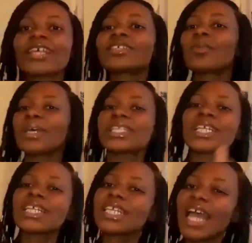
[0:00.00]
So
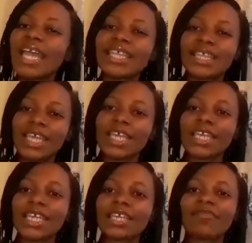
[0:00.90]
personally, I
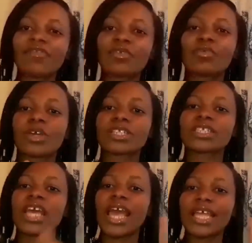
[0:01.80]
think if you were
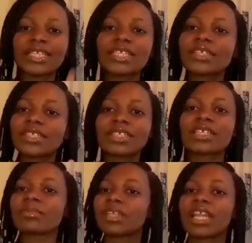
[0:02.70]
to enter into
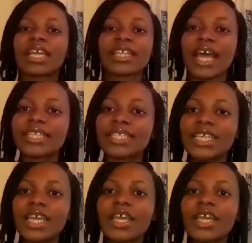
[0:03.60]
something like that,